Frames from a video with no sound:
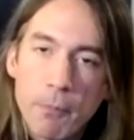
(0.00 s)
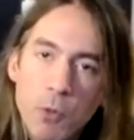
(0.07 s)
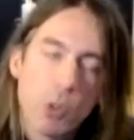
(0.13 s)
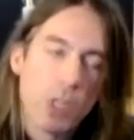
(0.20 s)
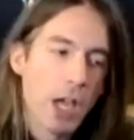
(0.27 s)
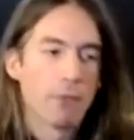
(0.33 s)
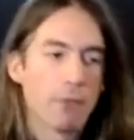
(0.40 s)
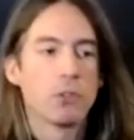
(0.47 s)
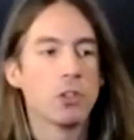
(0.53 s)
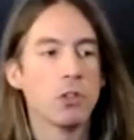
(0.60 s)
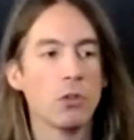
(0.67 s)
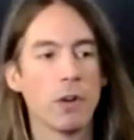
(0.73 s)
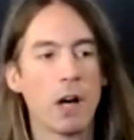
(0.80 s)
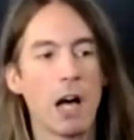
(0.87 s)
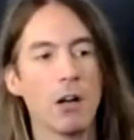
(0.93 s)
we have
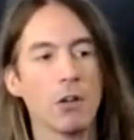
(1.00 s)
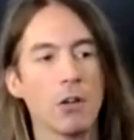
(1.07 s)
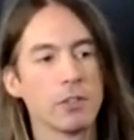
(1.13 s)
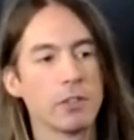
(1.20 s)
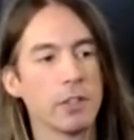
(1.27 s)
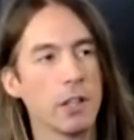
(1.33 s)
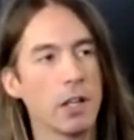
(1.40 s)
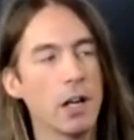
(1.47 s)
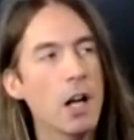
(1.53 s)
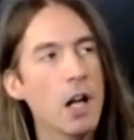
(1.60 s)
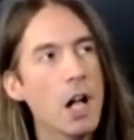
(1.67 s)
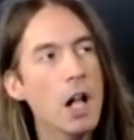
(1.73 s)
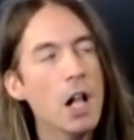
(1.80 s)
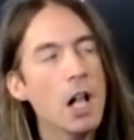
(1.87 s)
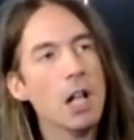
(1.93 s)
two vowels, the
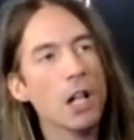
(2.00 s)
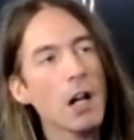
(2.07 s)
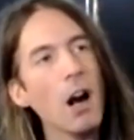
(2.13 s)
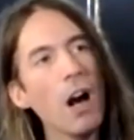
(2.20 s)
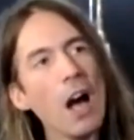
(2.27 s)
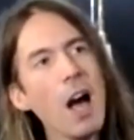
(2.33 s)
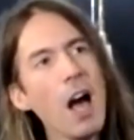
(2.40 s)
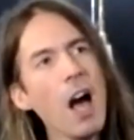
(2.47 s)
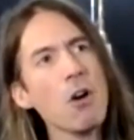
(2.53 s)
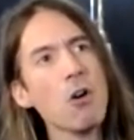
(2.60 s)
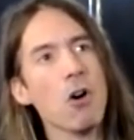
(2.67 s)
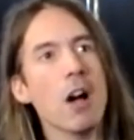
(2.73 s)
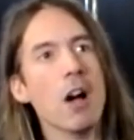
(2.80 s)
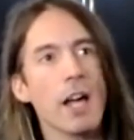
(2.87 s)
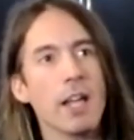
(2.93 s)

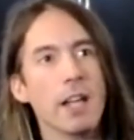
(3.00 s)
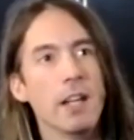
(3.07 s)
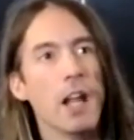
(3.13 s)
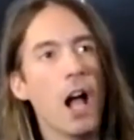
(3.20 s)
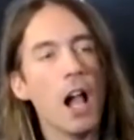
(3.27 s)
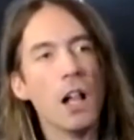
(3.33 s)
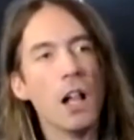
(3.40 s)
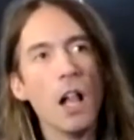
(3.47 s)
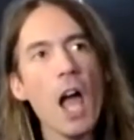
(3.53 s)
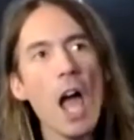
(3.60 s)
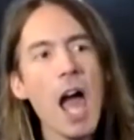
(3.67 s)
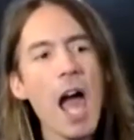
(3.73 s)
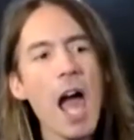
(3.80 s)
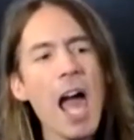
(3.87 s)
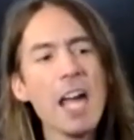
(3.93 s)
oh and
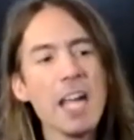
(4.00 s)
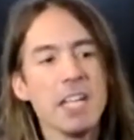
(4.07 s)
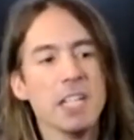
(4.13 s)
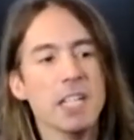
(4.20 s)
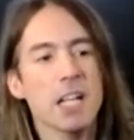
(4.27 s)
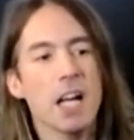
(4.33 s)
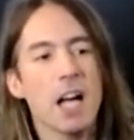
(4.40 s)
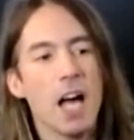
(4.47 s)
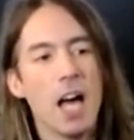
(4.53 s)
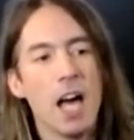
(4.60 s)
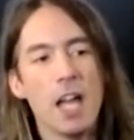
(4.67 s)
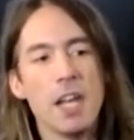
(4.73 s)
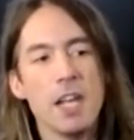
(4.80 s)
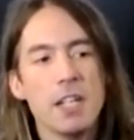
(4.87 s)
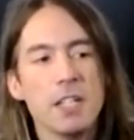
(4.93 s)
hey,
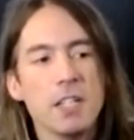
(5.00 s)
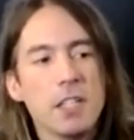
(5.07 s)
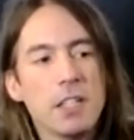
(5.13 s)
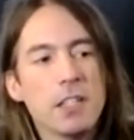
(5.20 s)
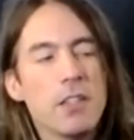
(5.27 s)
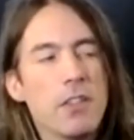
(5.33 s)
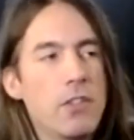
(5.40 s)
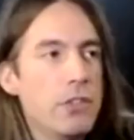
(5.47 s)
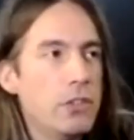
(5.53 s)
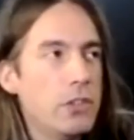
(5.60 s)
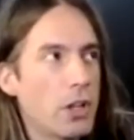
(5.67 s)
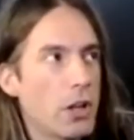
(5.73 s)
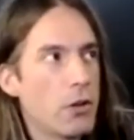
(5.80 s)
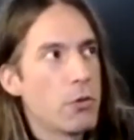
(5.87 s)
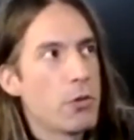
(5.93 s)
and
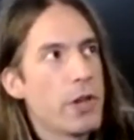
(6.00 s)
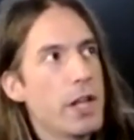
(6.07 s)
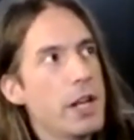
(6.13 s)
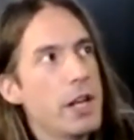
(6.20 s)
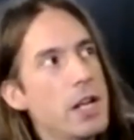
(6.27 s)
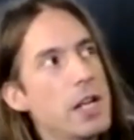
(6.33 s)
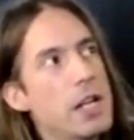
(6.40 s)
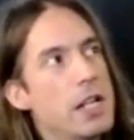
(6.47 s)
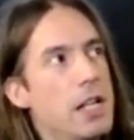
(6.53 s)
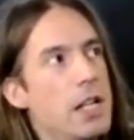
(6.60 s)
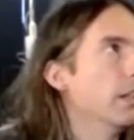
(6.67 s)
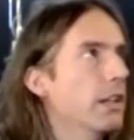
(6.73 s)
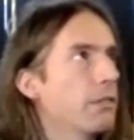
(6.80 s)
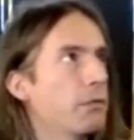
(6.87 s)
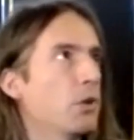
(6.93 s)
you know, then
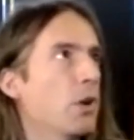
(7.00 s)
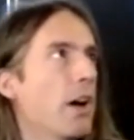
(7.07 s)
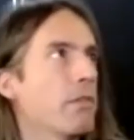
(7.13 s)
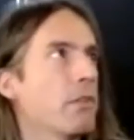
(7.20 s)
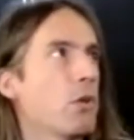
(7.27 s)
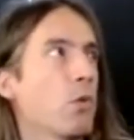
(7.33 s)
if you have a